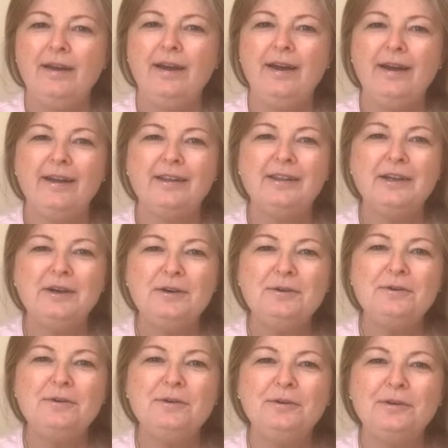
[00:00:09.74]

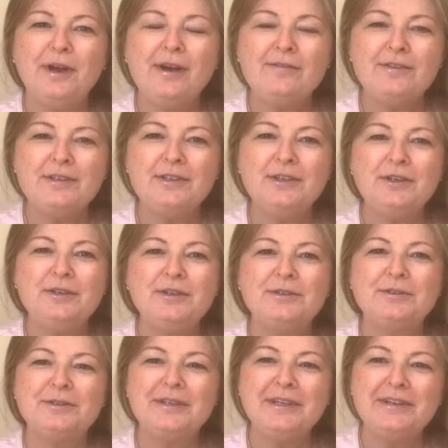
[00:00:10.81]
hello, good afternoon,
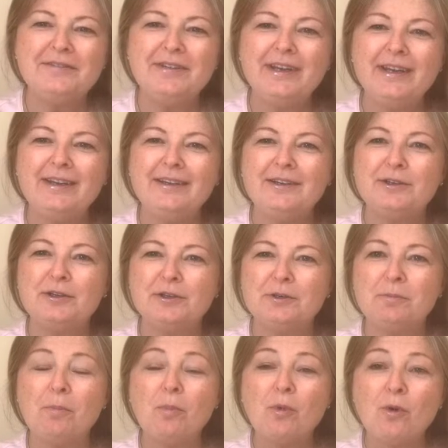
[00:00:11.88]
good evening, good
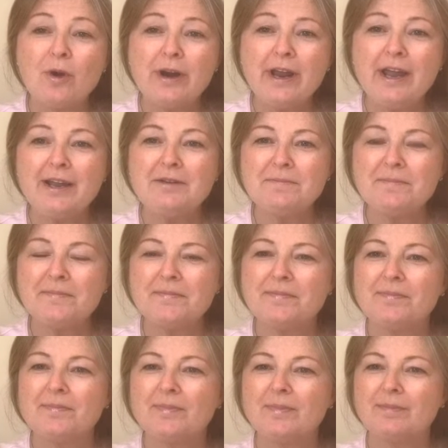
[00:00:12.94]
morning,
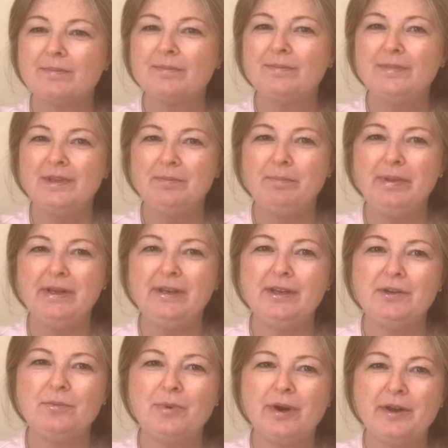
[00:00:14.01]
depending
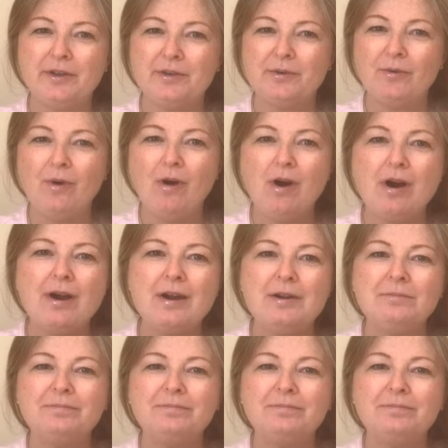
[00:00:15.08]
where you are.